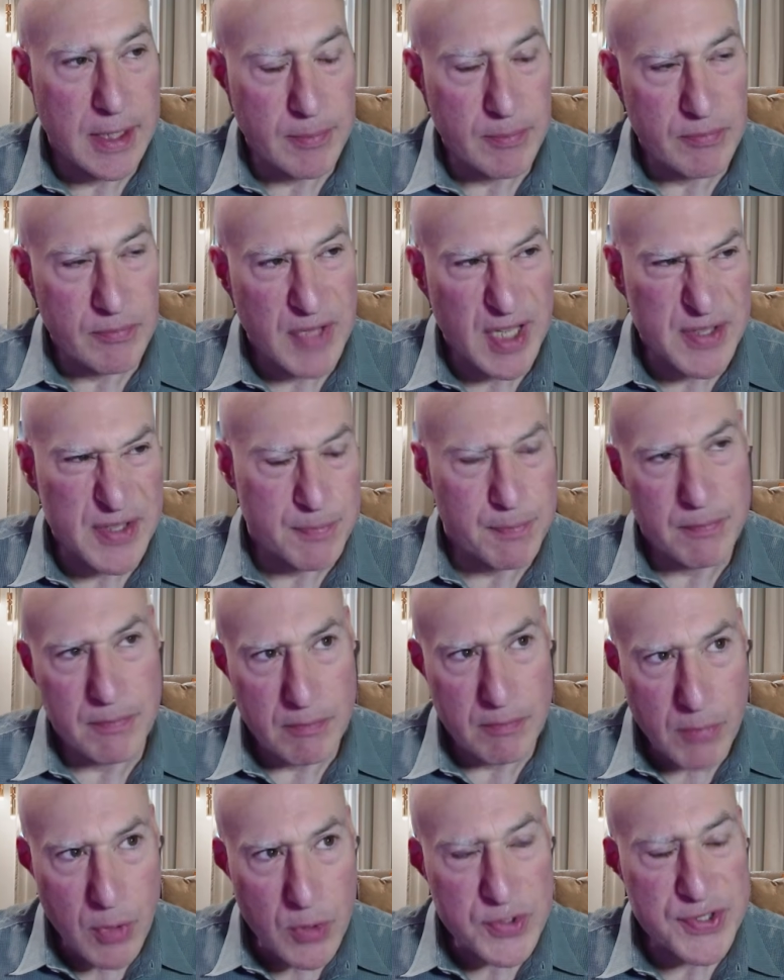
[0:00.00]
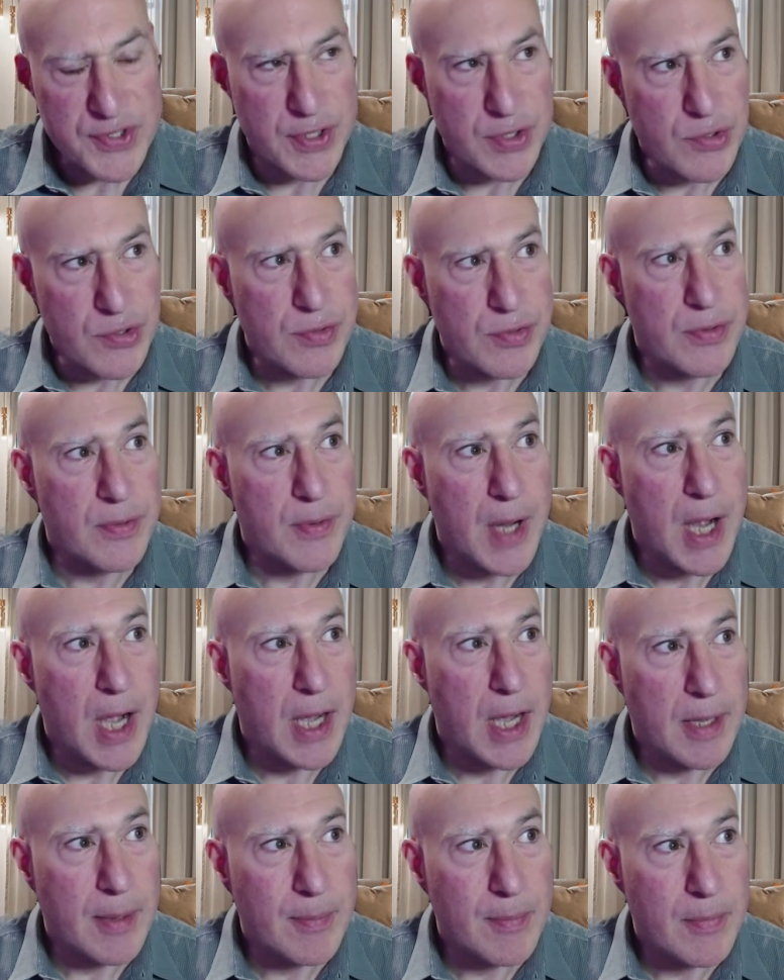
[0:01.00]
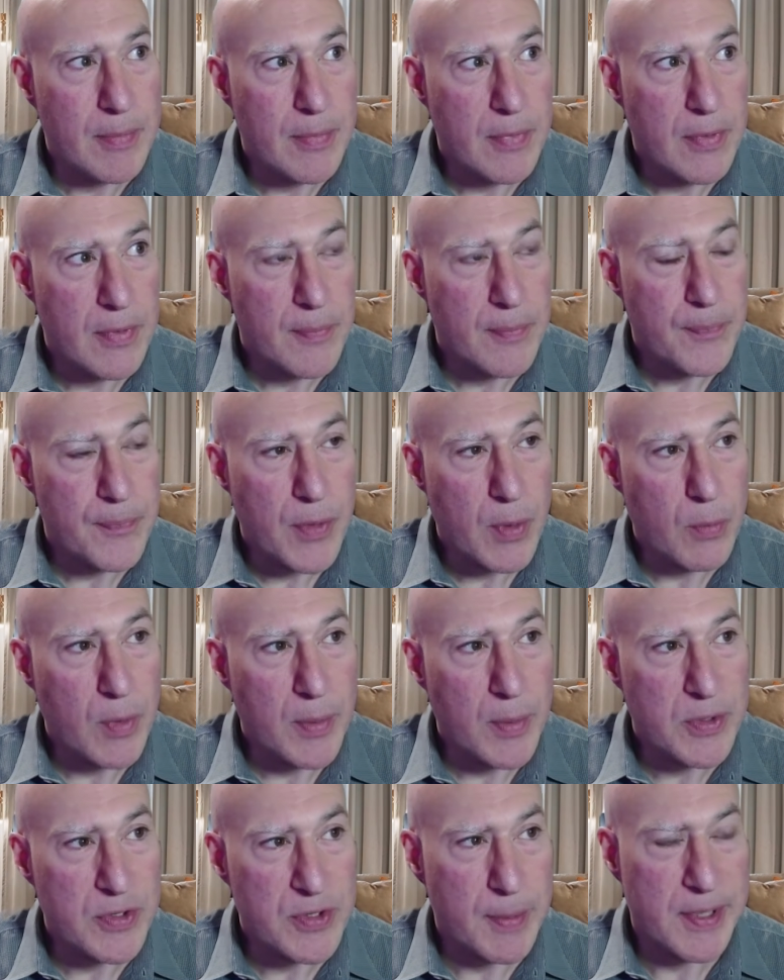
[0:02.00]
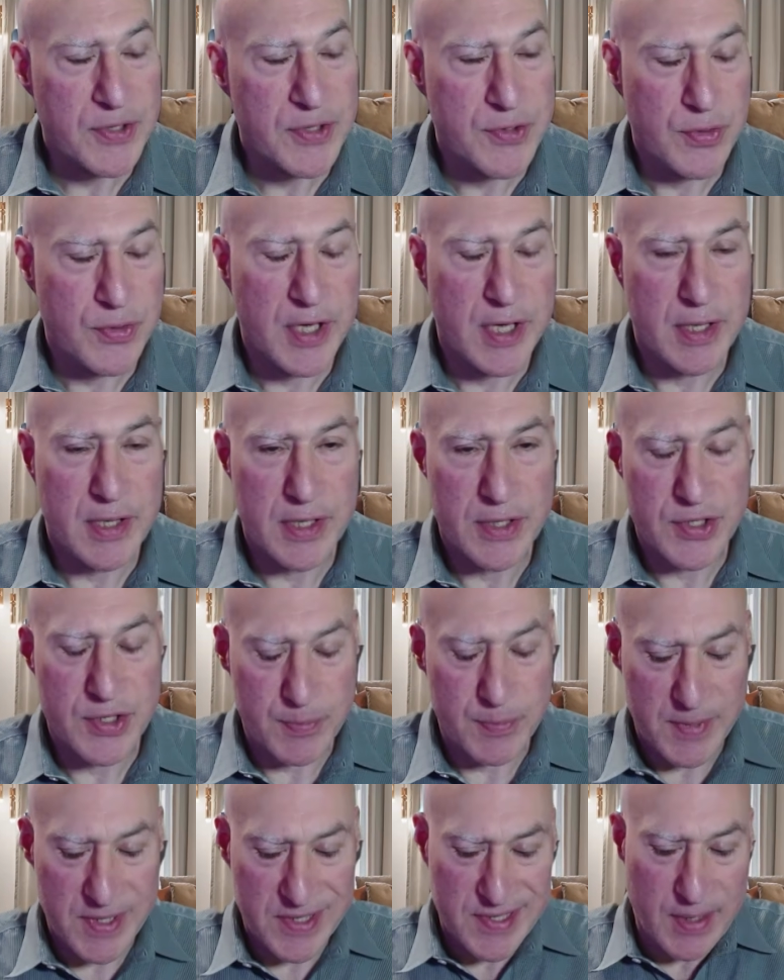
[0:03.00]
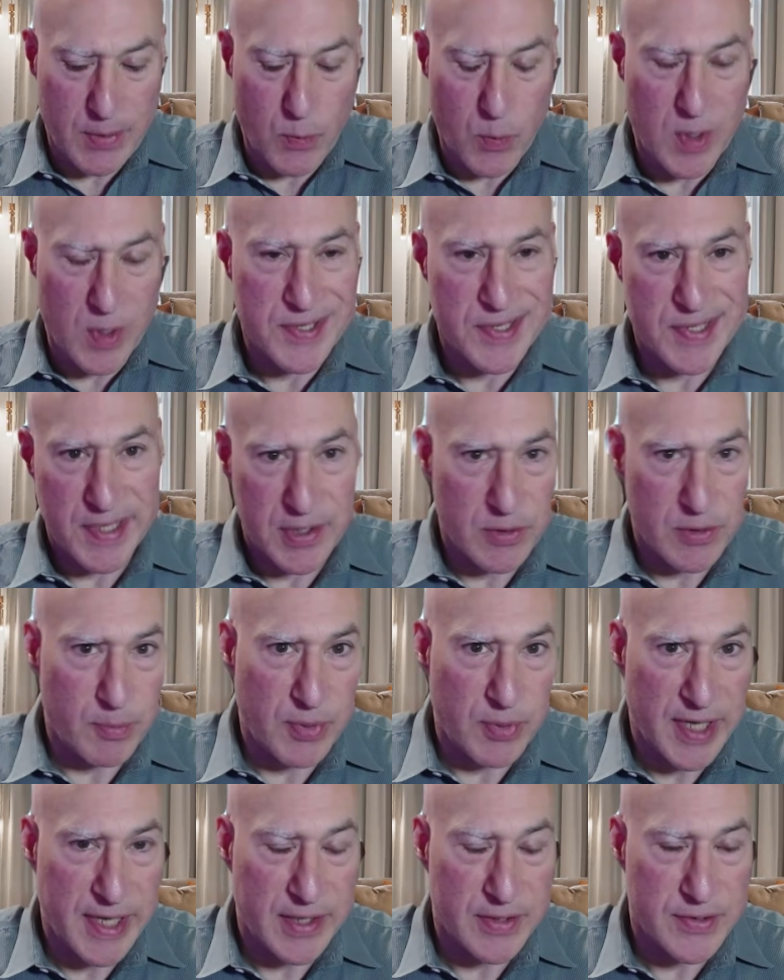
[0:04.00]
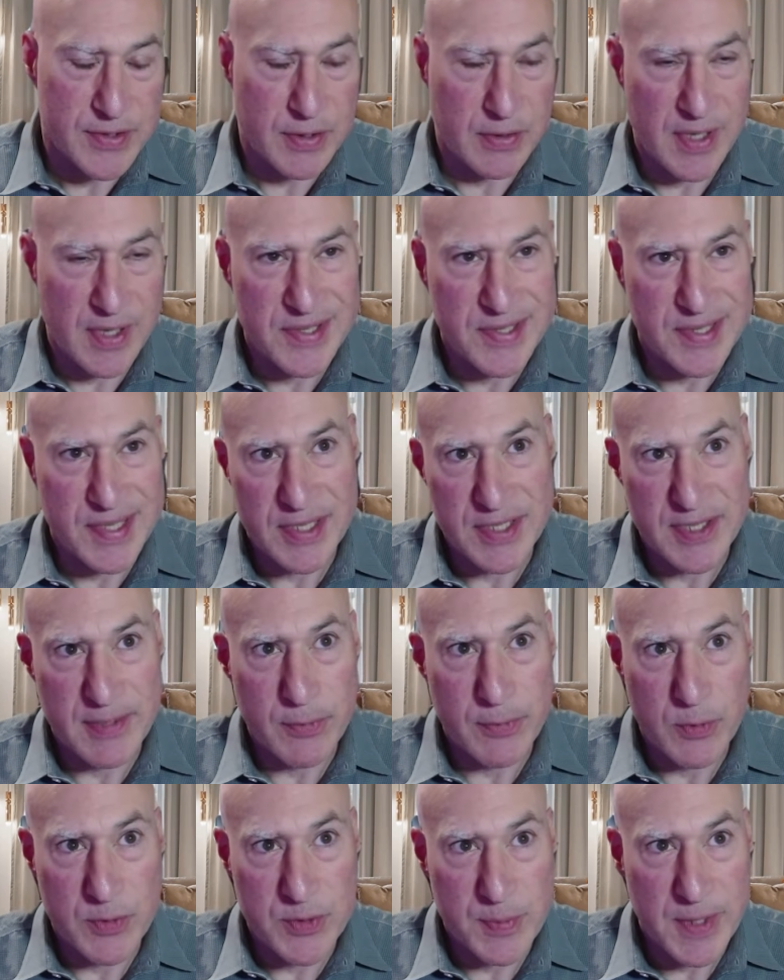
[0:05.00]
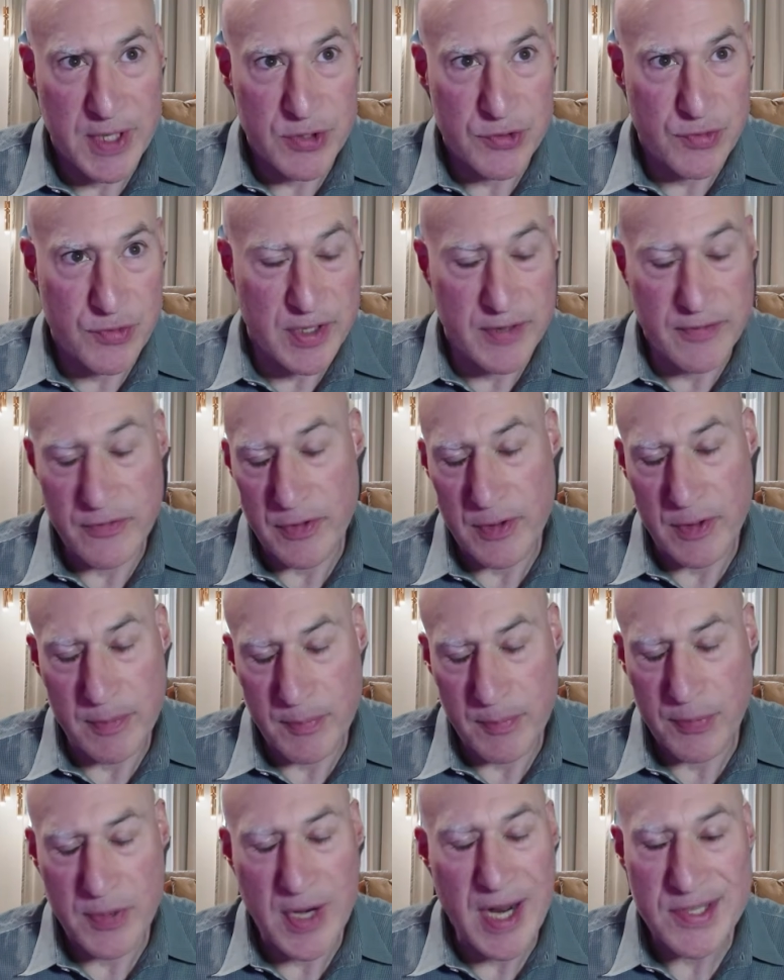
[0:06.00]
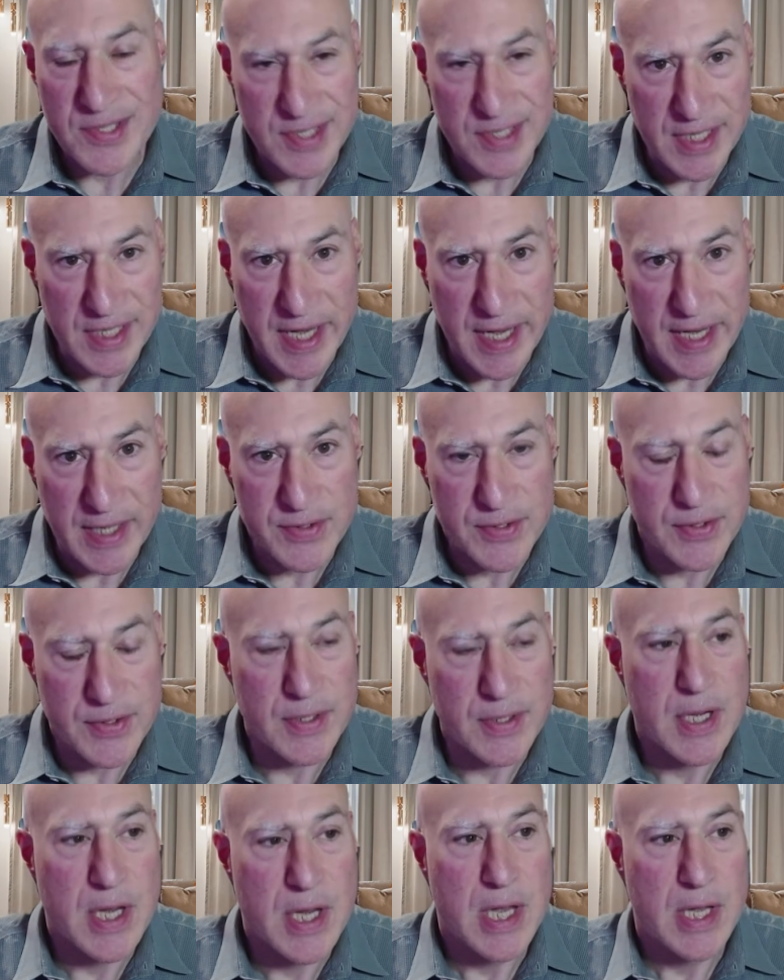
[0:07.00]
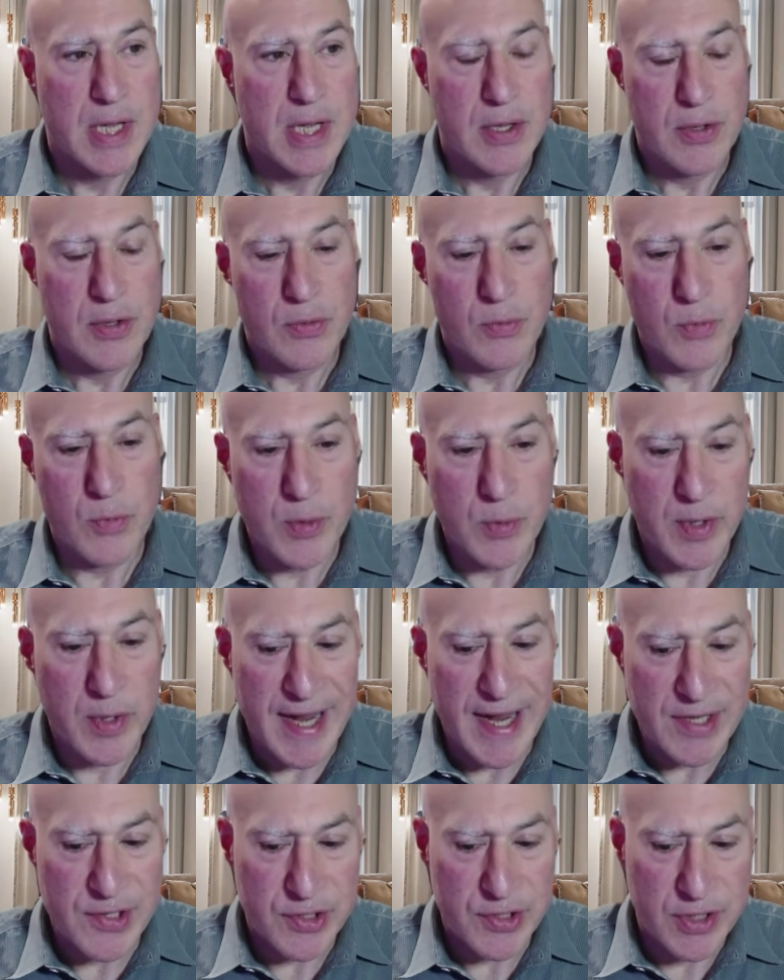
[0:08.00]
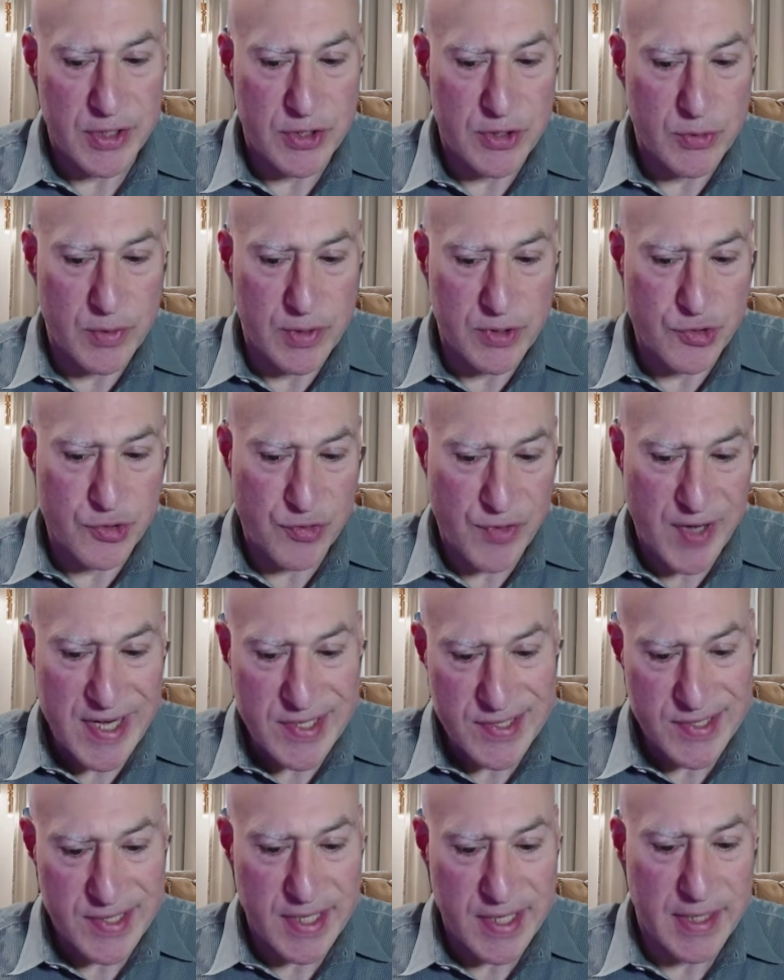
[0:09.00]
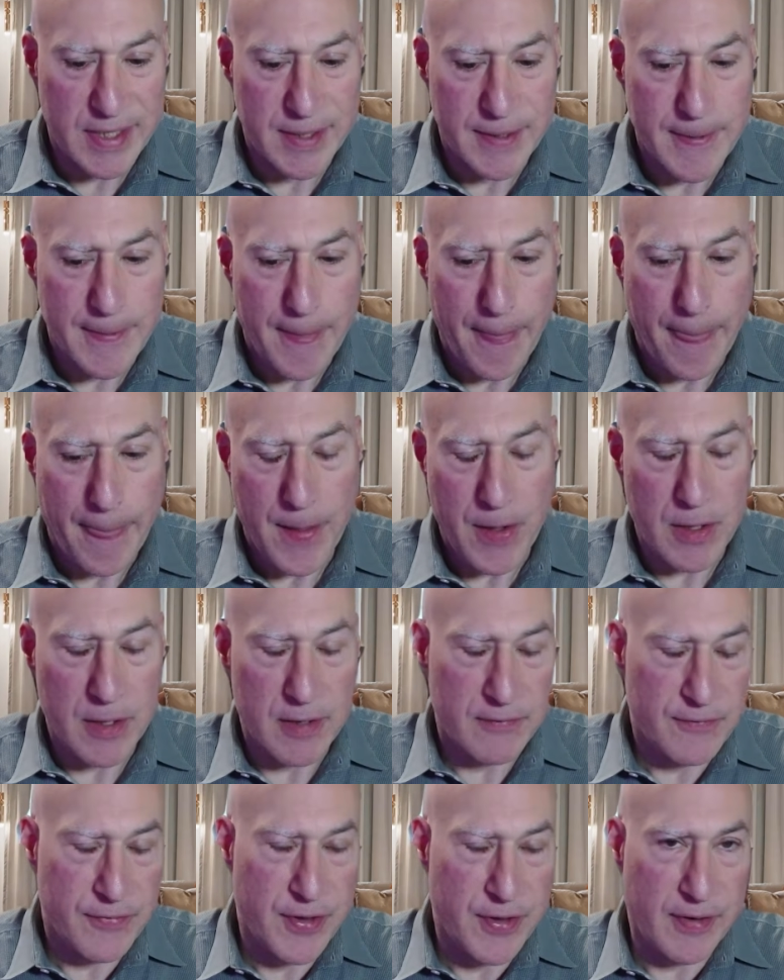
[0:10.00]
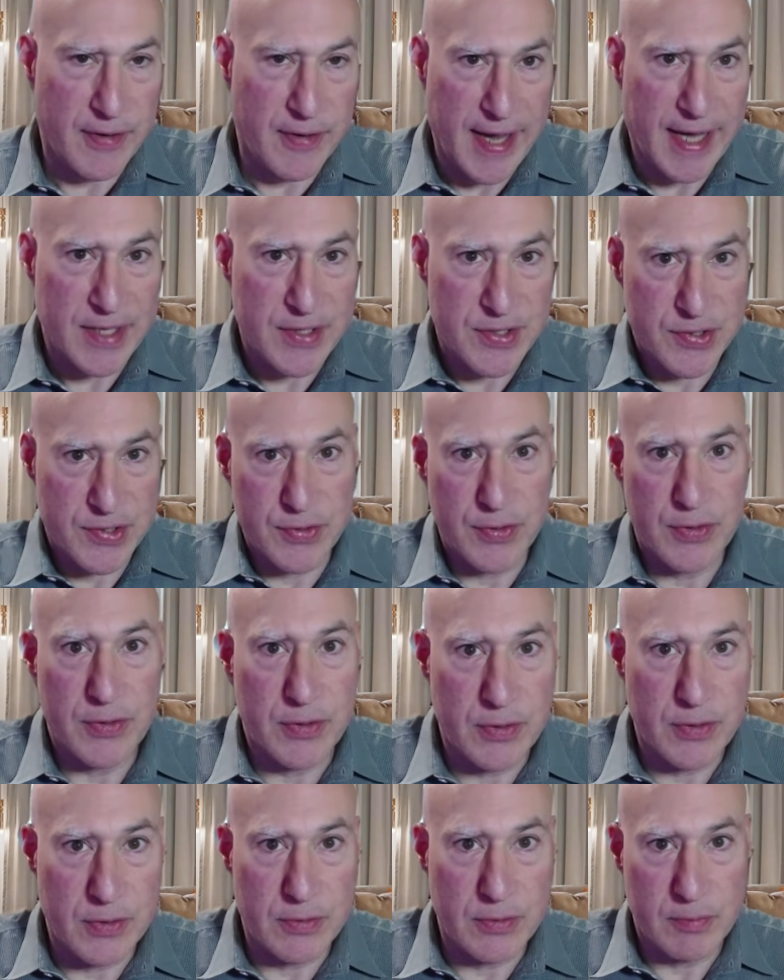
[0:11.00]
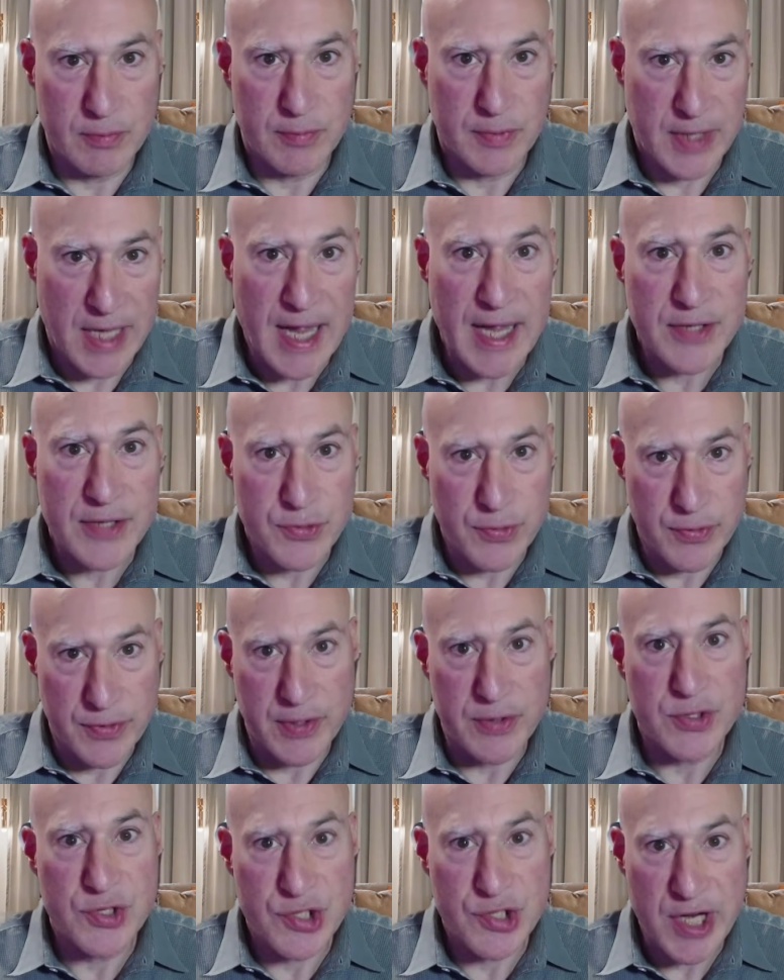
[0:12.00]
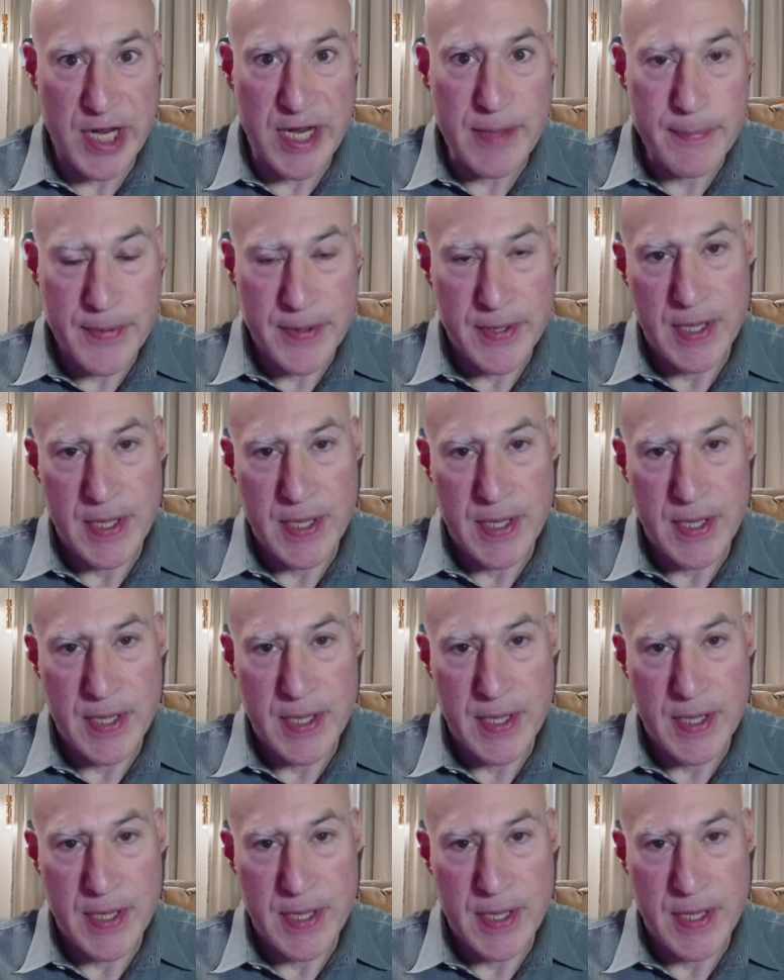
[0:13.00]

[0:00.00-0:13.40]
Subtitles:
That's mostly true. When we talk about 2D, it just means that one single plane. So let's say someone was being treated for prostate cancer. We would actually do a tracing of their external contour, their shape,